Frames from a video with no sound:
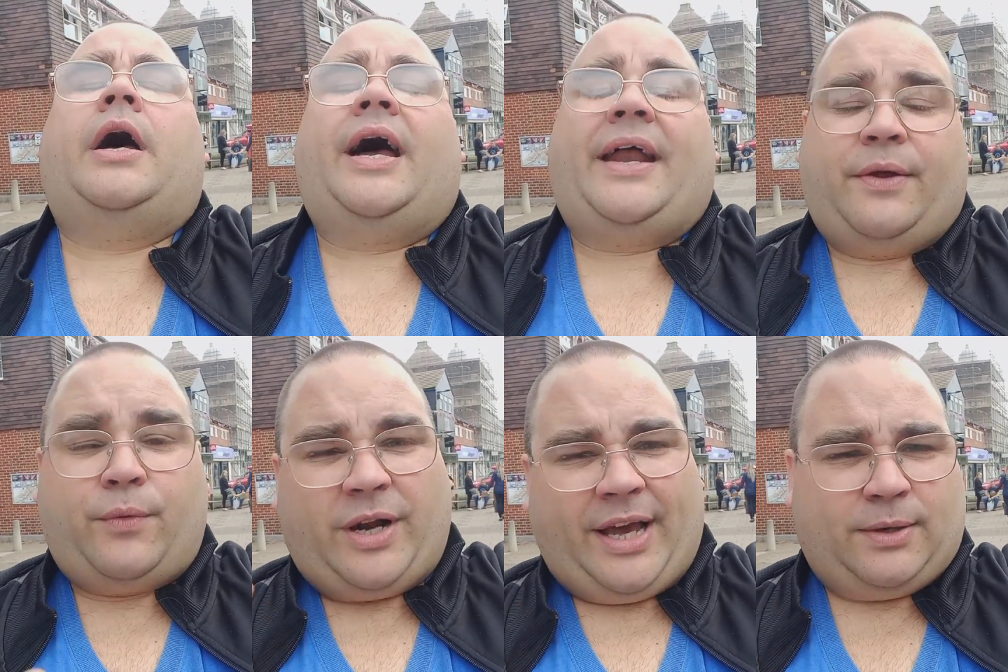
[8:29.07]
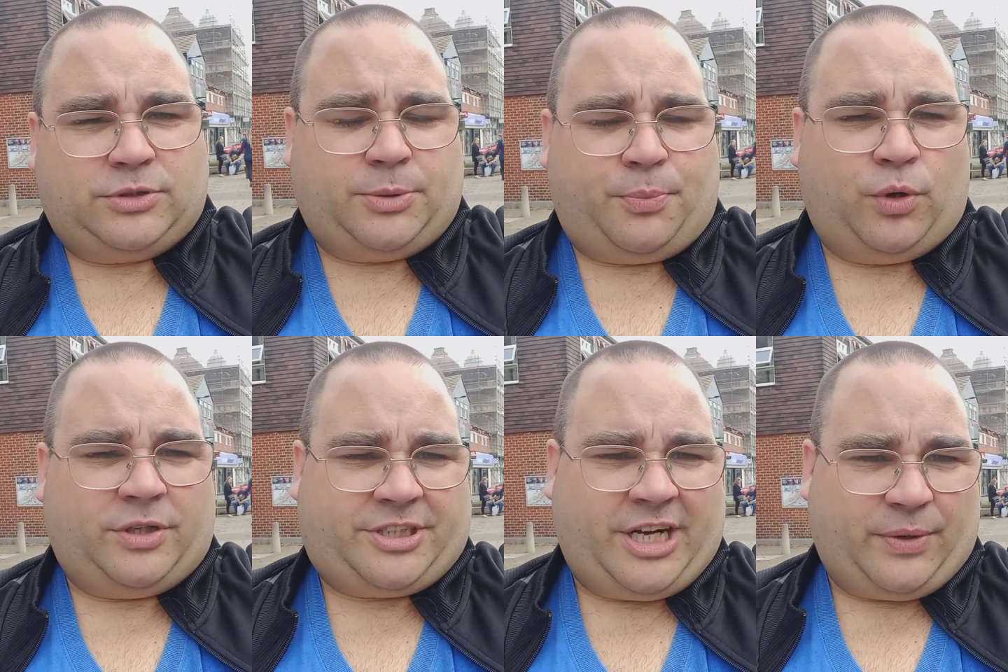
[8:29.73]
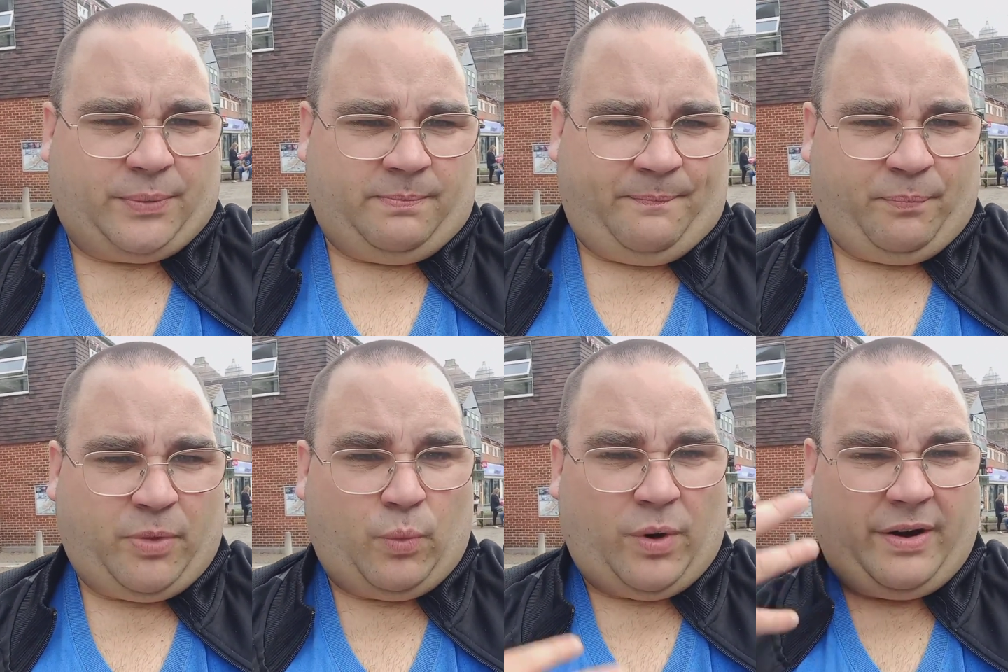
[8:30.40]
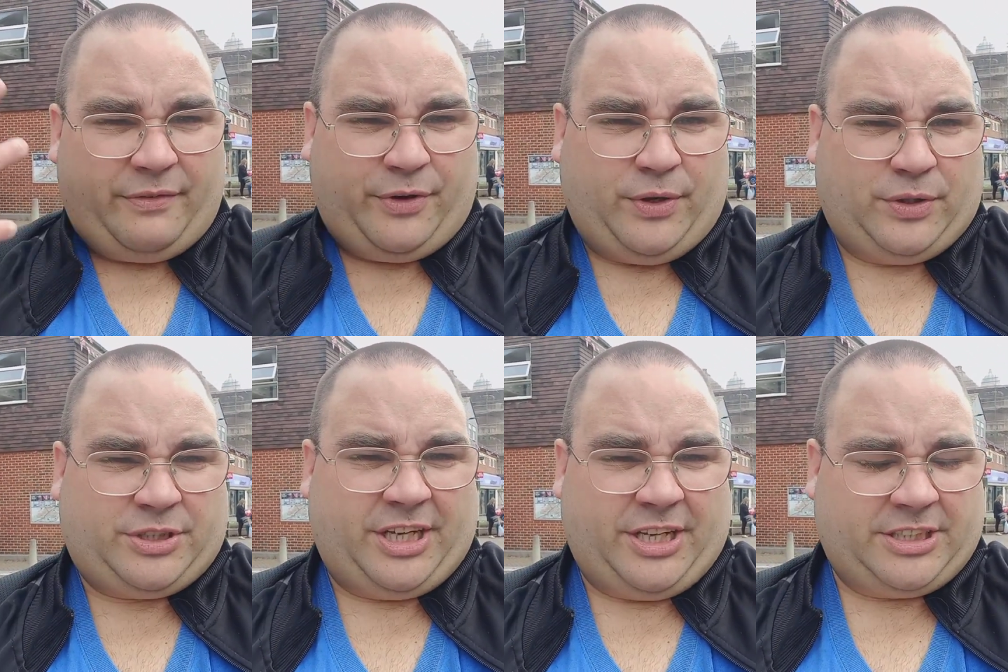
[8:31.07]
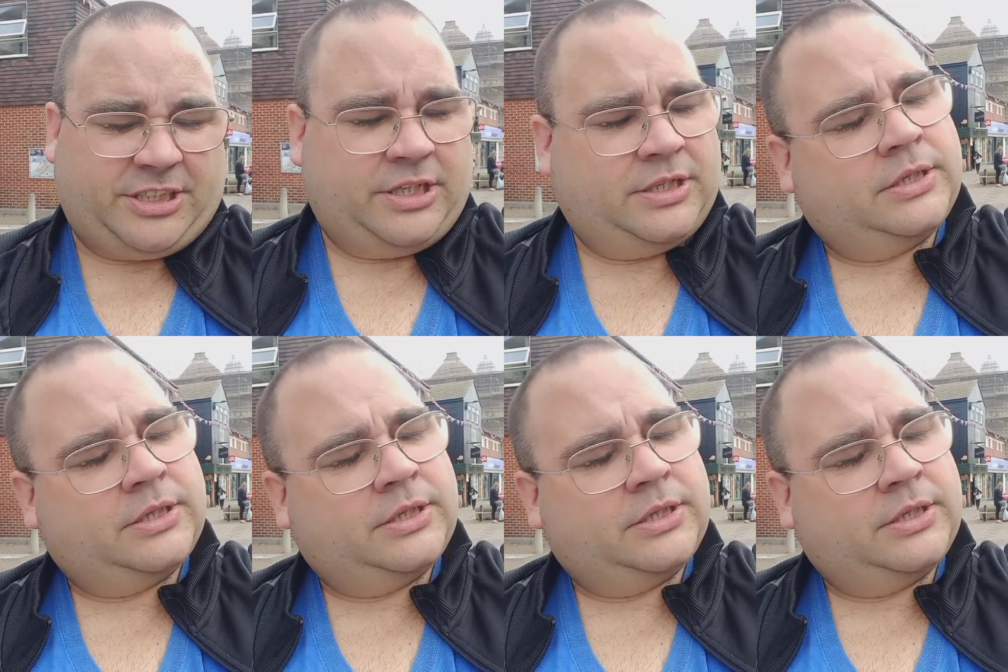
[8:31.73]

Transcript: And it really helps support the channel wherever you see us.